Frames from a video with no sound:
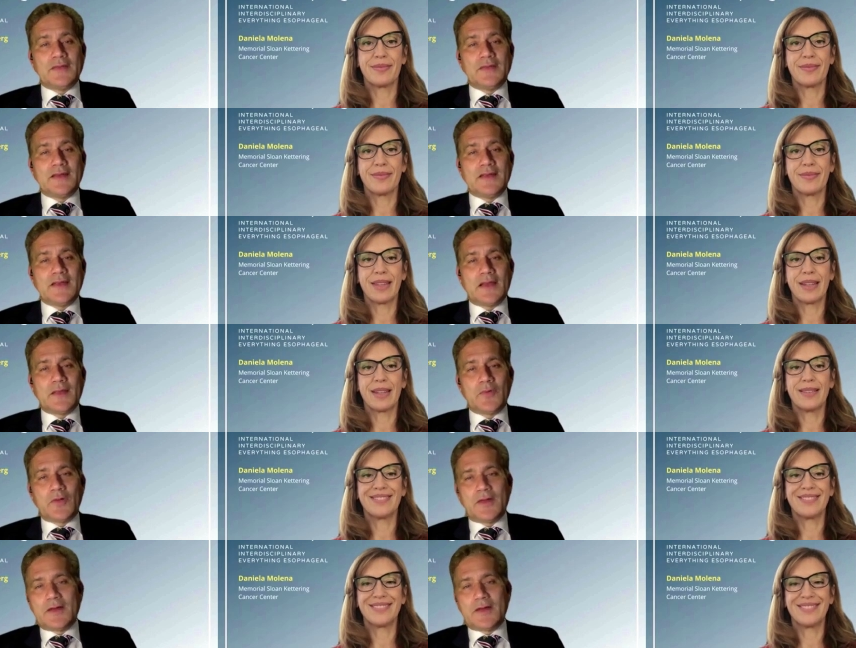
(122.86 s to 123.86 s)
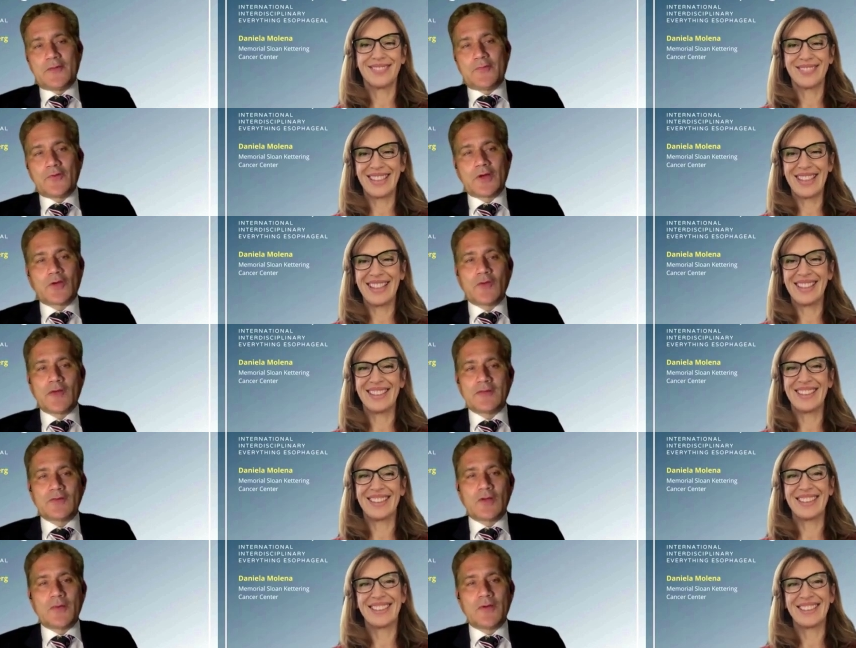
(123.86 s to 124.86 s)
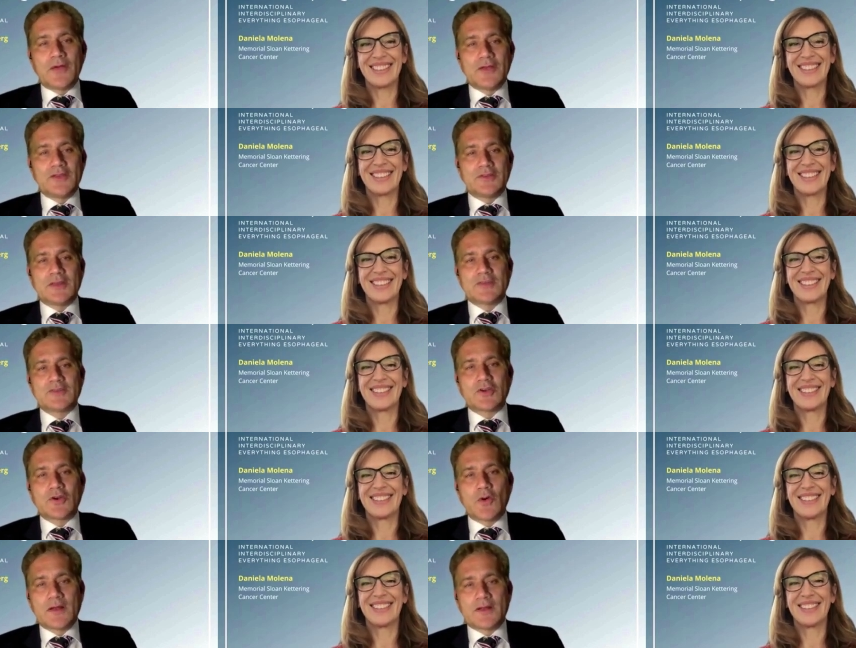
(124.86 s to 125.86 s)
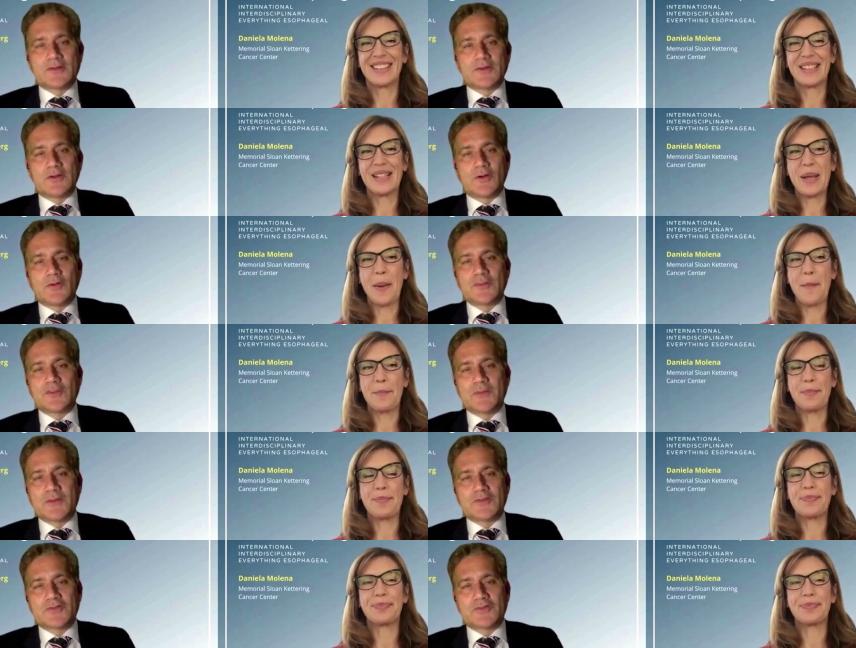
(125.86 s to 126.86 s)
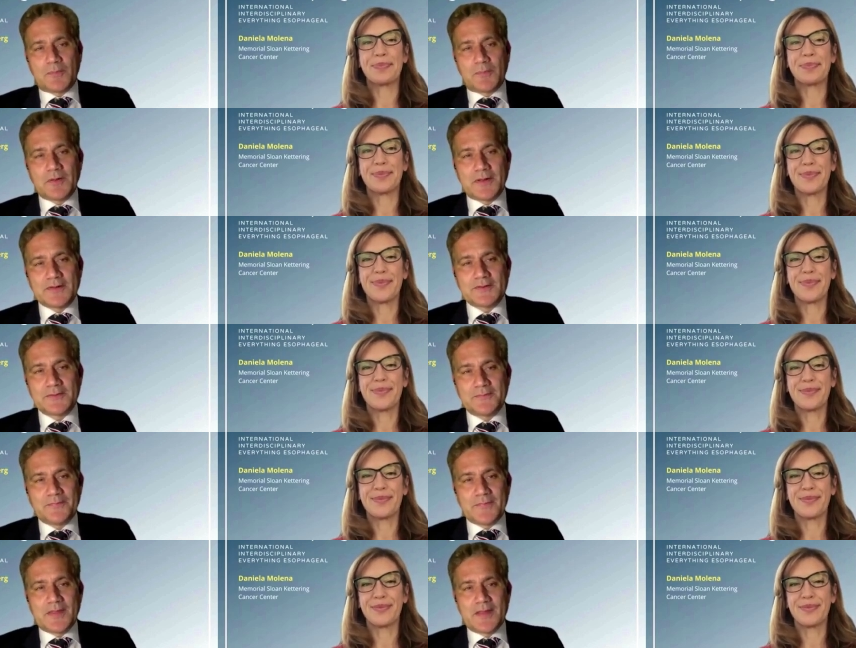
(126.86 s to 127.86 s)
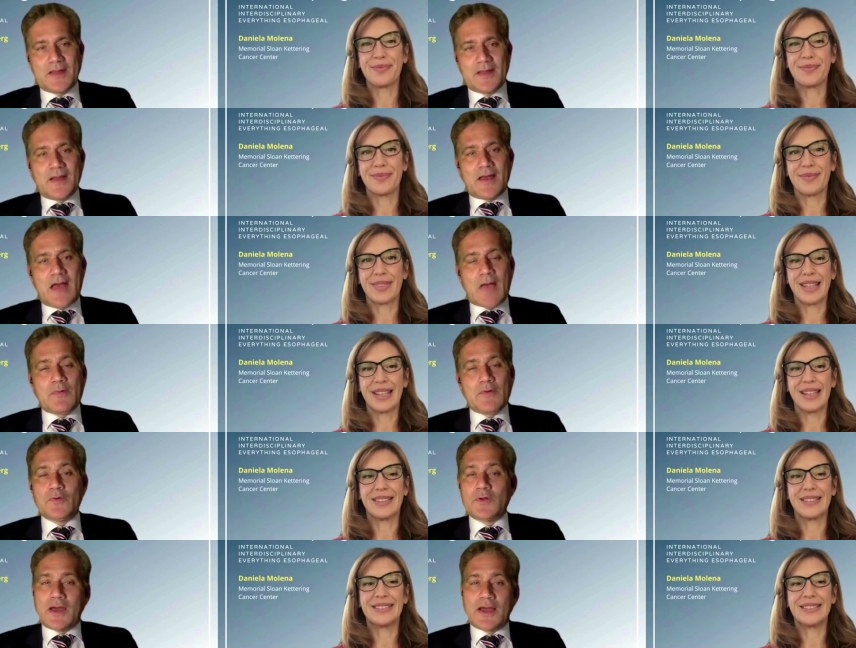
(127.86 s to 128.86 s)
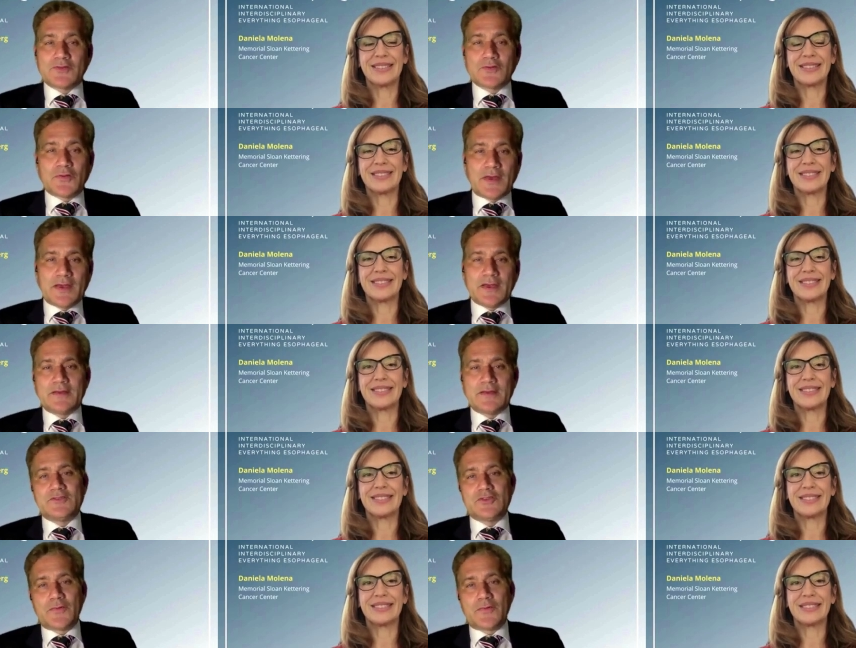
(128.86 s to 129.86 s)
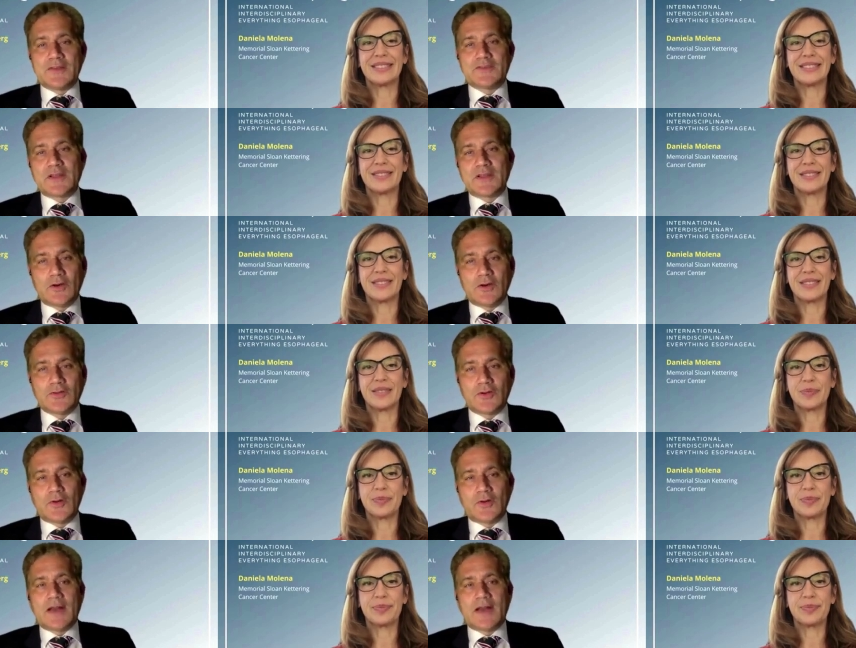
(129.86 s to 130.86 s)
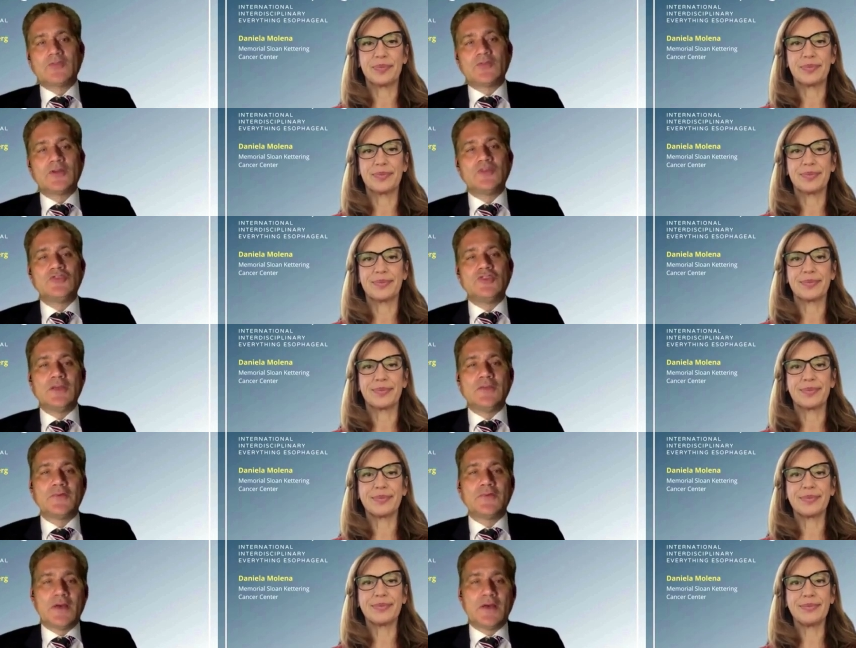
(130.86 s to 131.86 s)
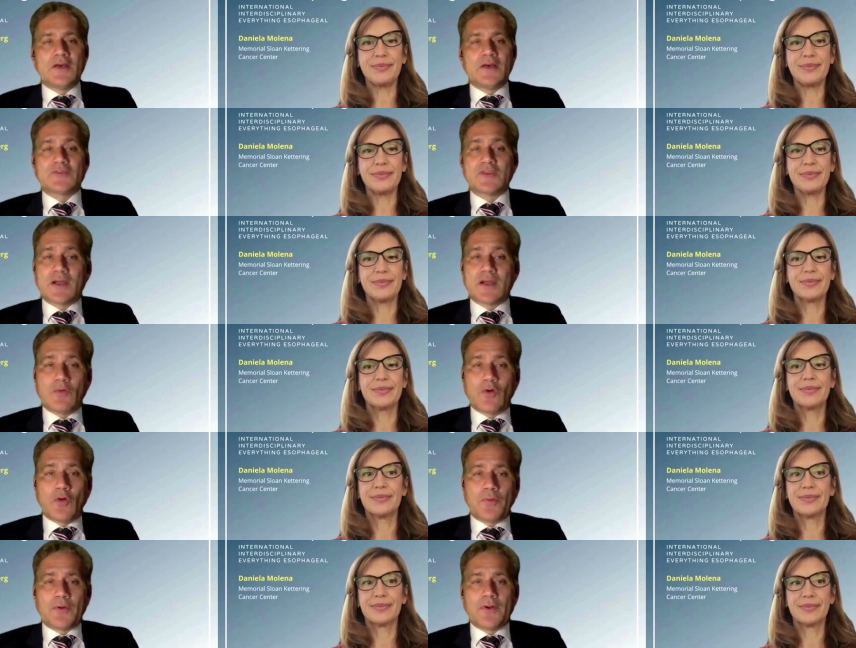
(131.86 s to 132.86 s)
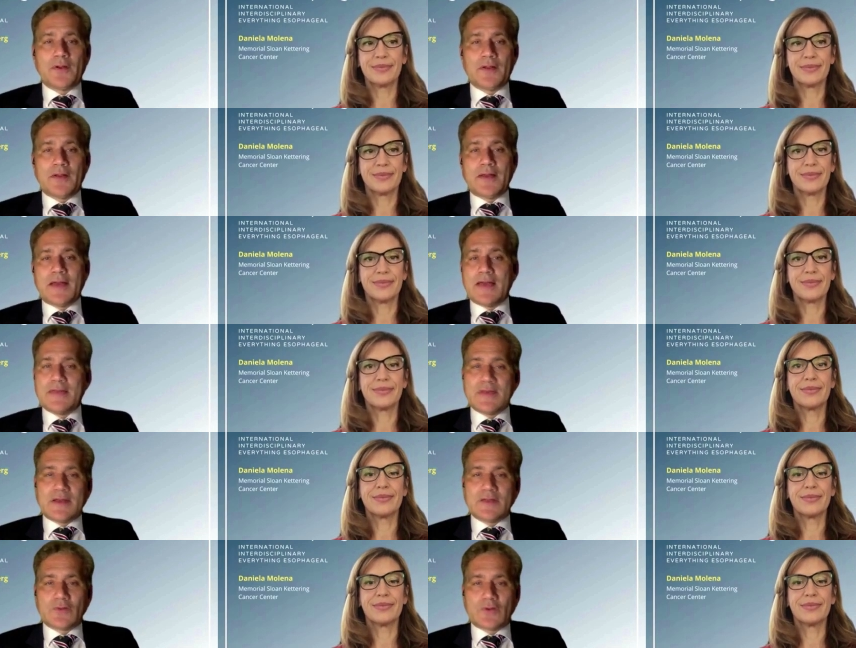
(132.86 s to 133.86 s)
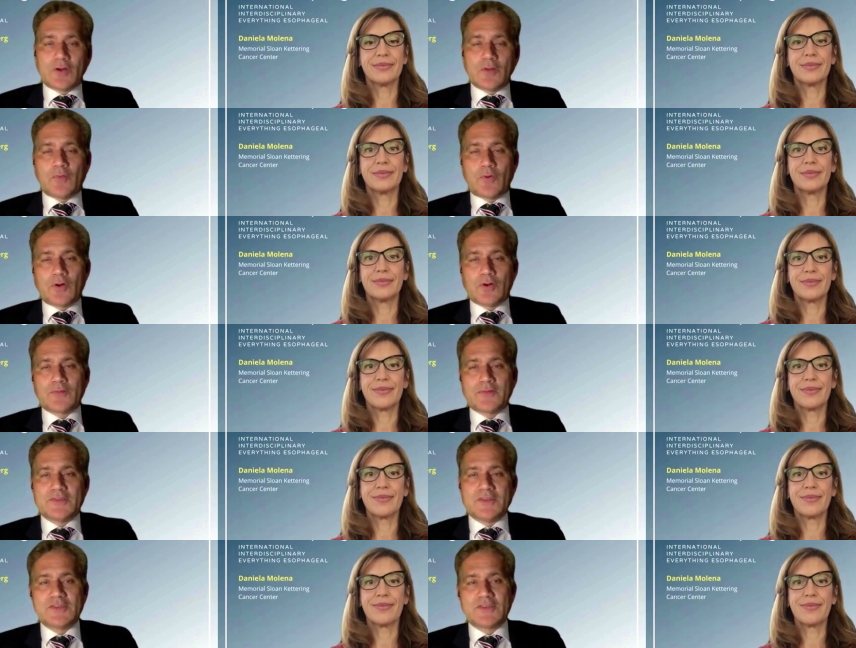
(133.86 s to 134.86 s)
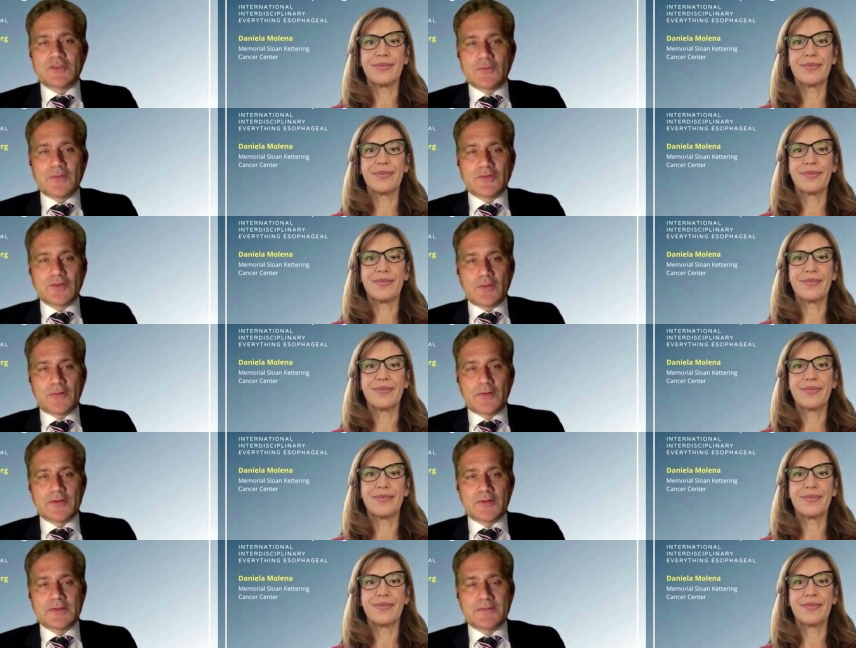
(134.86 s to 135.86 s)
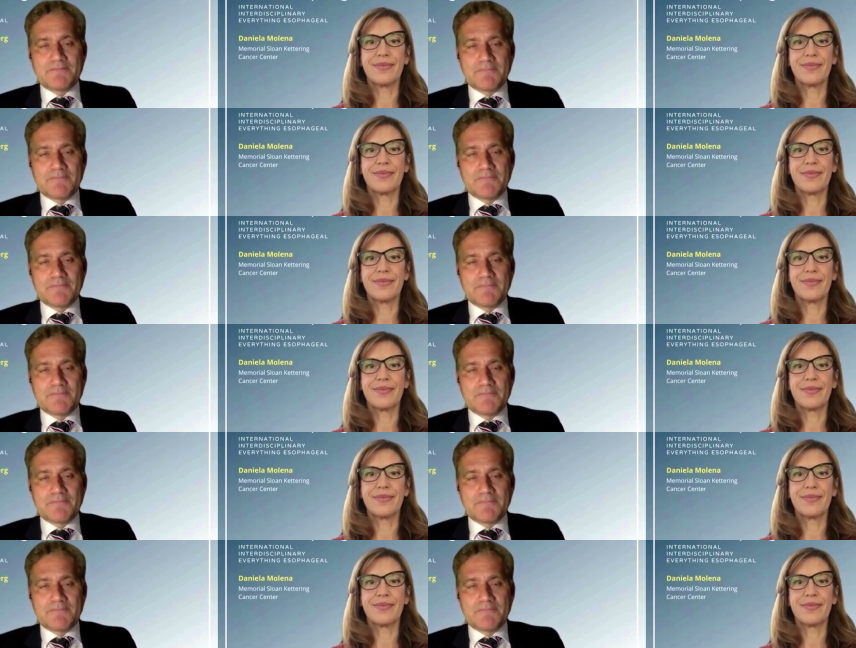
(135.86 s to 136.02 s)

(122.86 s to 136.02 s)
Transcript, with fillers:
Speaker 1: thank Daniela Molena for a great collaboration as a co-editor of this special supplement. And we would like to thank Giovanni Zaninotto, the editor-in-chief, Sarah Walper, and the editorial board of diseases of the esophagus,